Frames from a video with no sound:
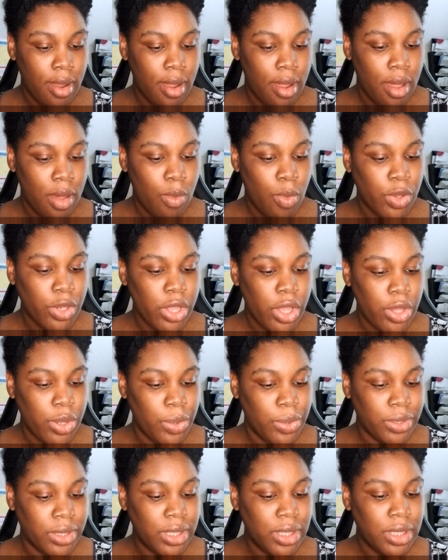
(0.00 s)
But
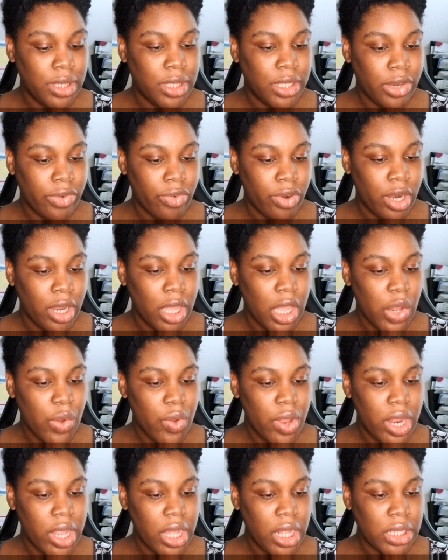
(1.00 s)
using different
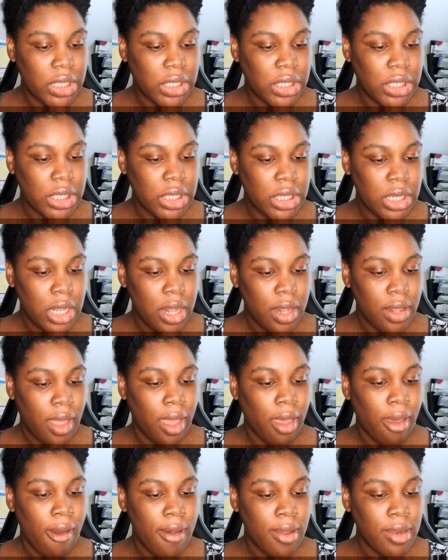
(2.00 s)
ingredients.
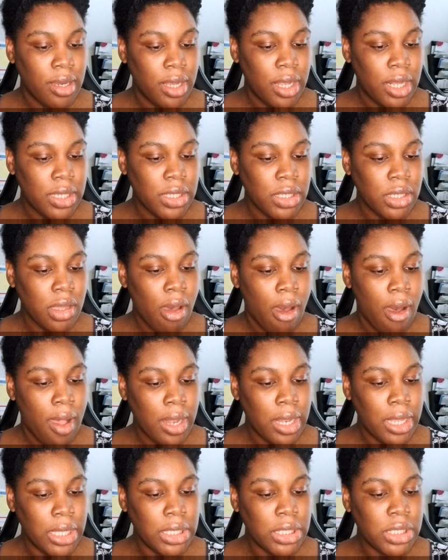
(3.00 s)
Like onions,
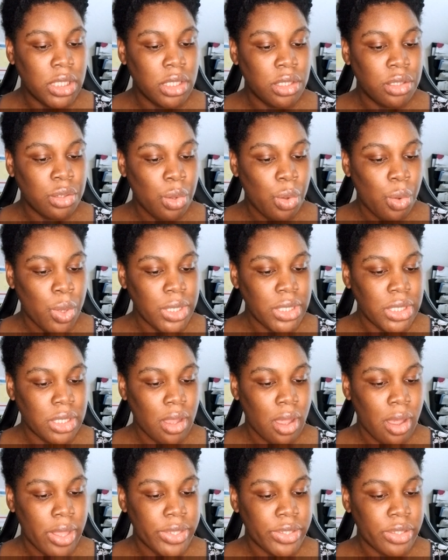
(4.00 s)
garlic, soy
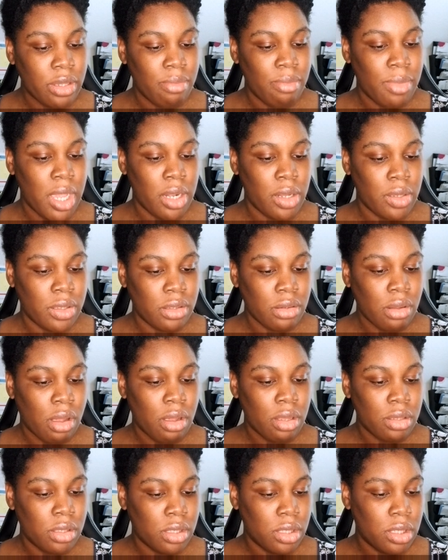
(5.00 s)
sauce, tomato
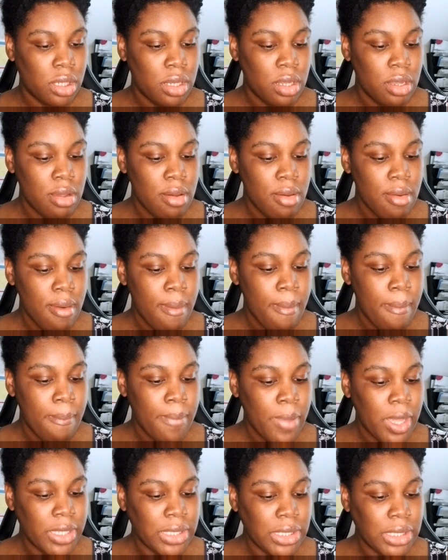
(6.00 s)
sauce,
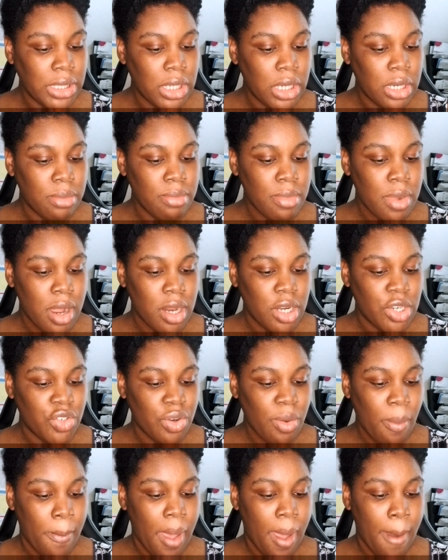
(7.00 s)
mustard,
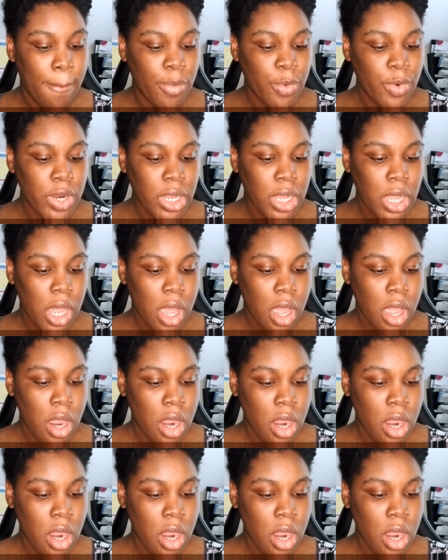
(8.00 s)
marjoram, paprika,